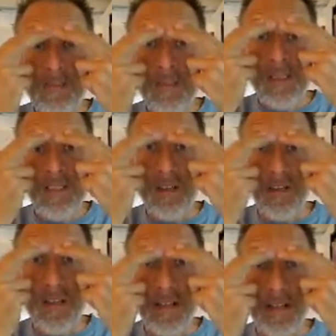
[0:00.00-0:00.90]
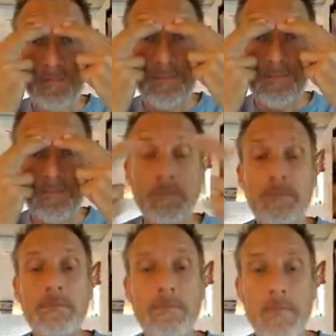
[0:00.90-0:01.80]
we start there.
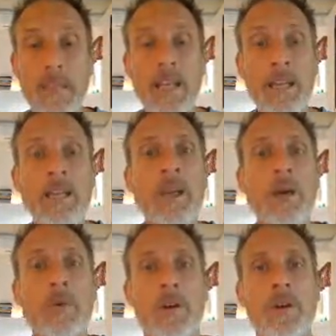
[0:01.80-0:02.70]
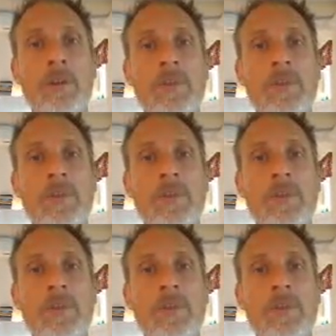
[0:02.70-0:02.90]
And we're going to